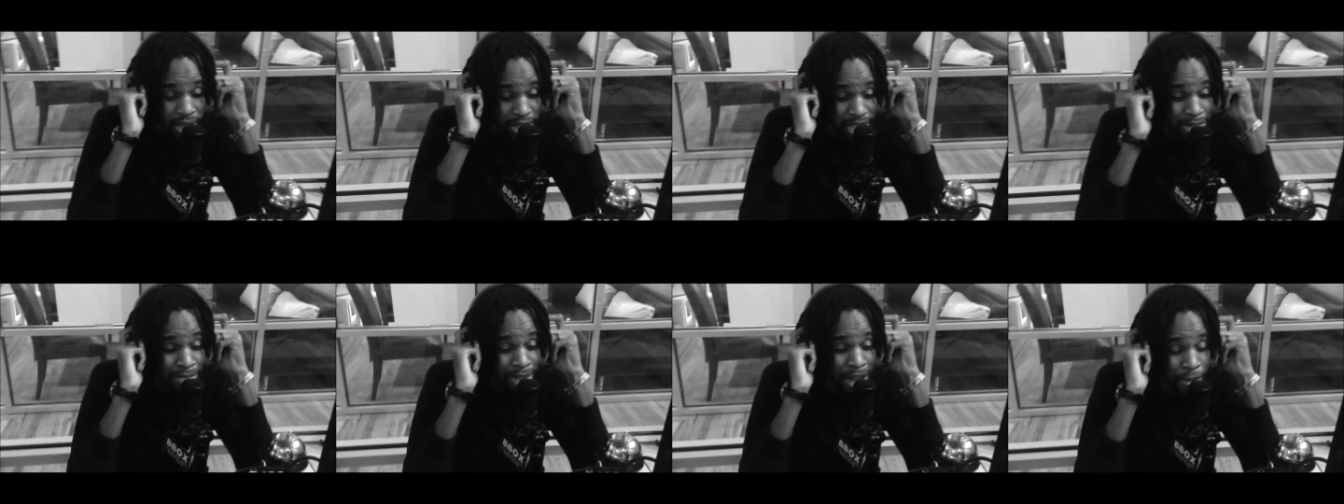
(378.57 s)

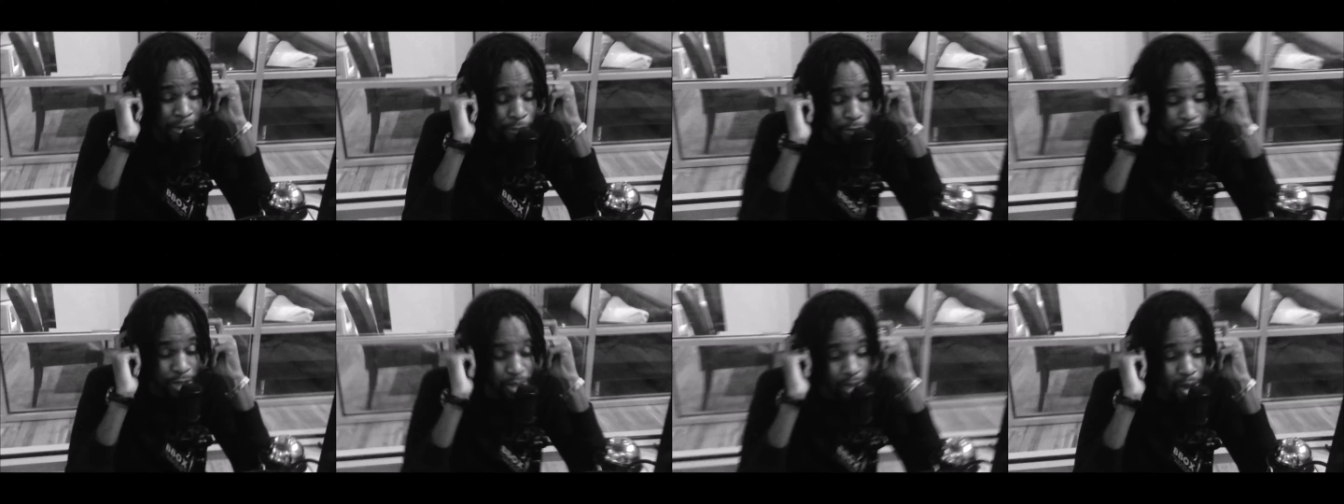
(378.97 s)
Them
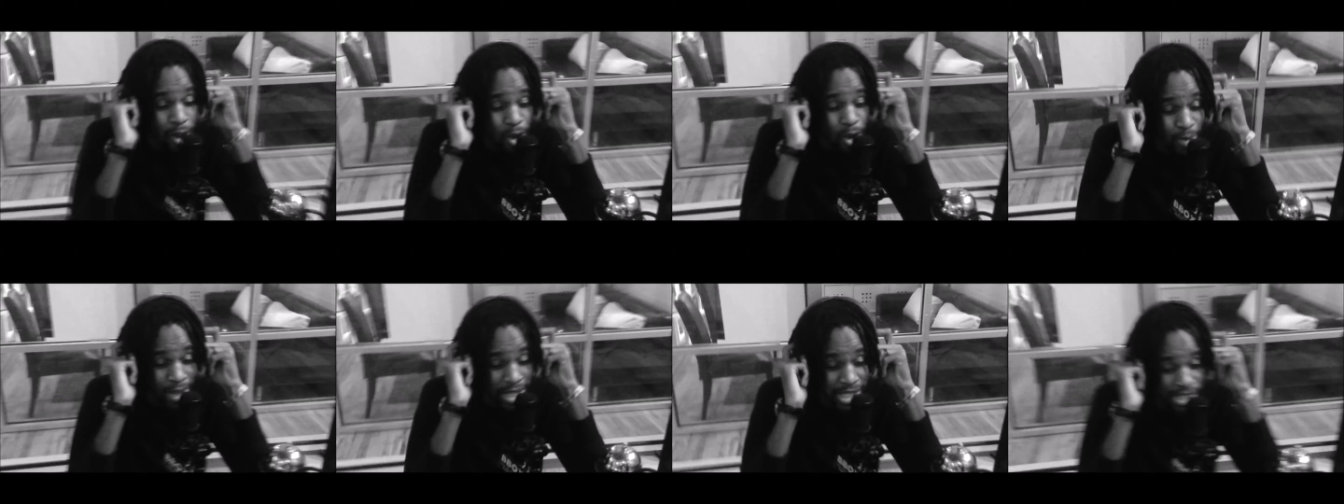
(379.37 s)
have to
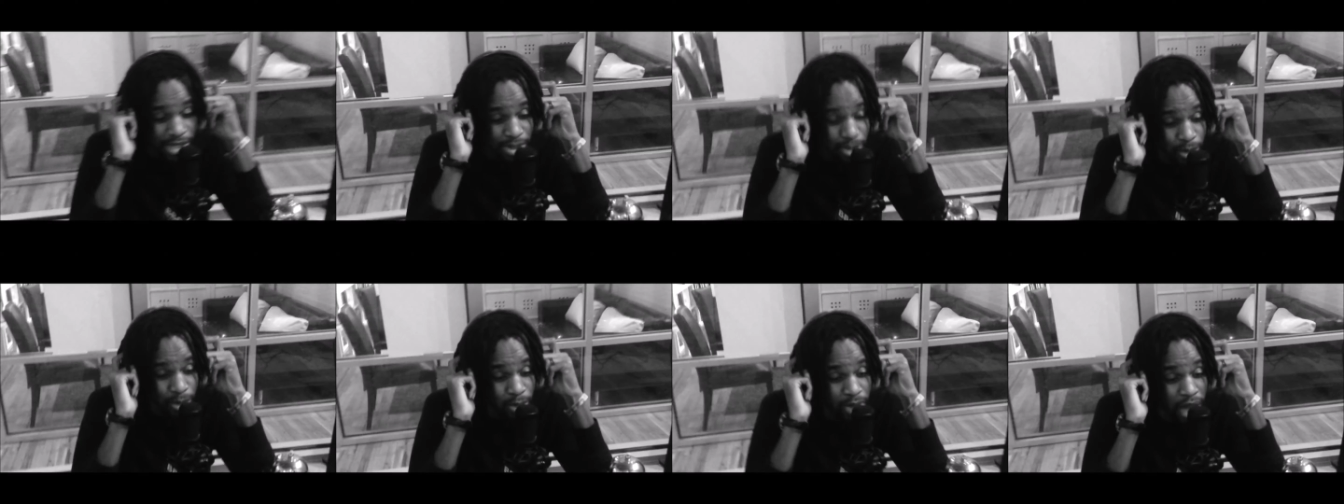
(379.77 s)
go to
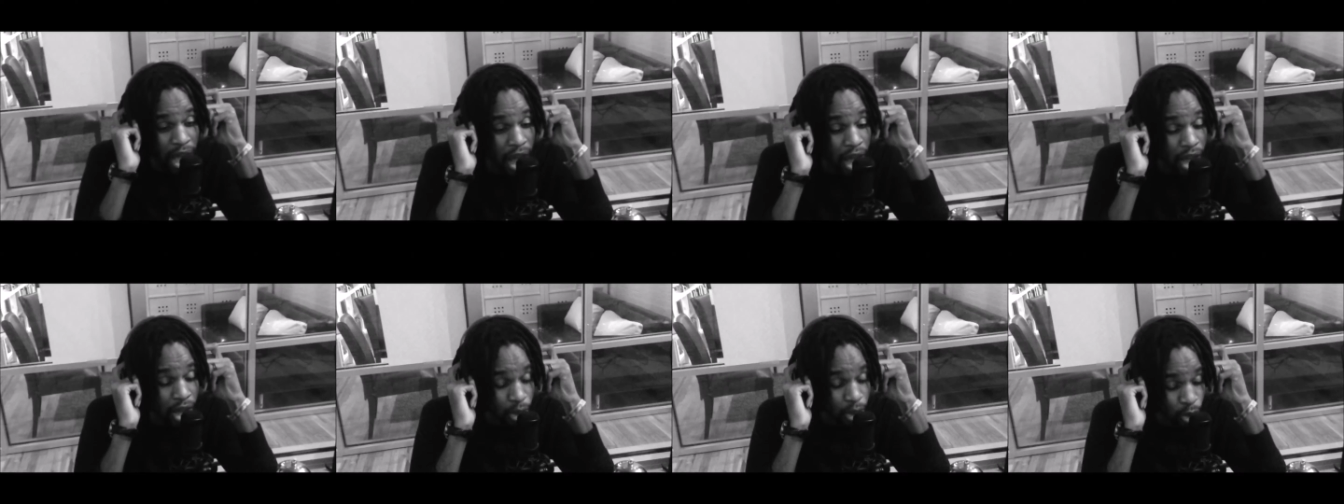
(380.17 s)

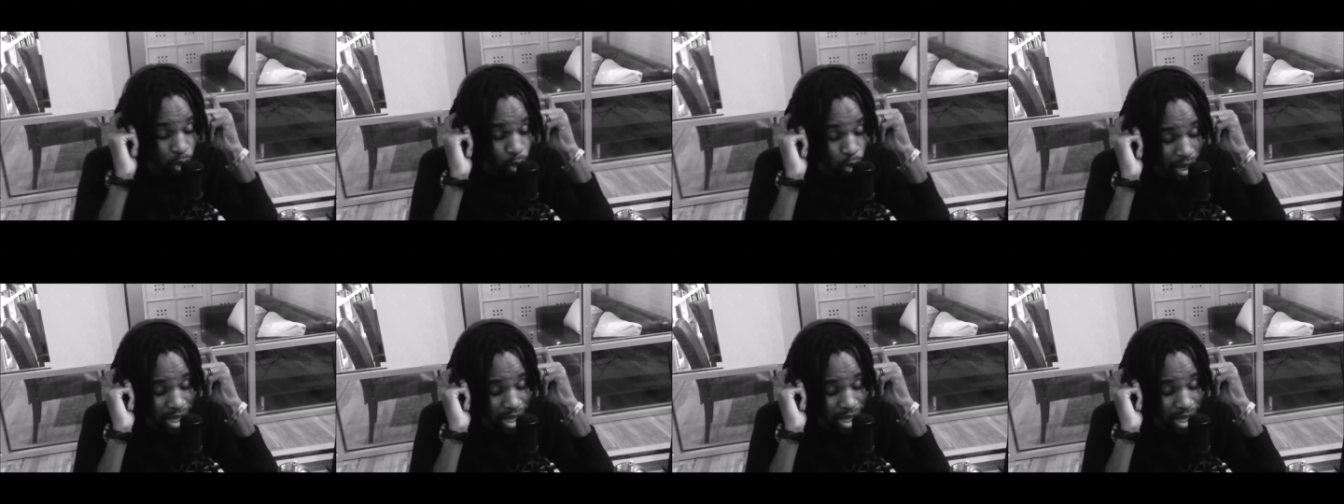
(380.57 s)
school.